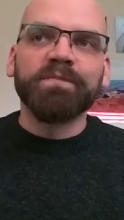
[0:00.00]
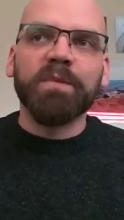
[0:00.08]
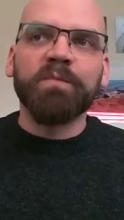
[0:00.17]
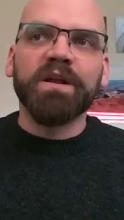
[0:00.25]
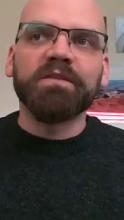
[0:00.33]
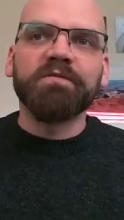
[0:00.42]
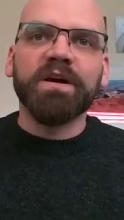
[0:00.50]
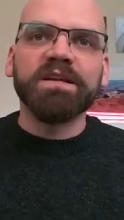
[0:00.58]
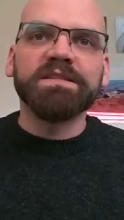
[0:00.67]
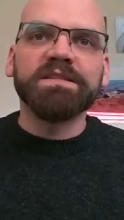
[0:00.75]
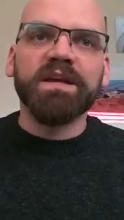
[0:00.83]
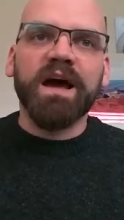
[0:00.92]
but if i
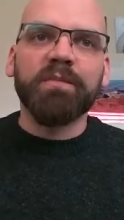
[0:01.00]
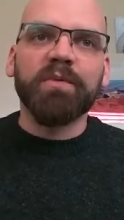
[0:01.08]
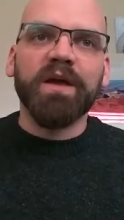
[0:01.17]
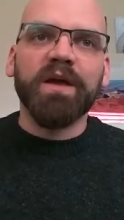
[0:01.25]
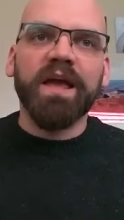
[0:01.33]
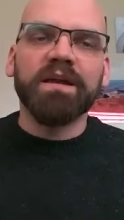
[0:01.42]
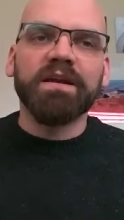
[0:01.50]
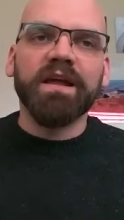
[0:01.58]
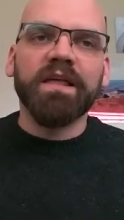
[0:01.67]
stop and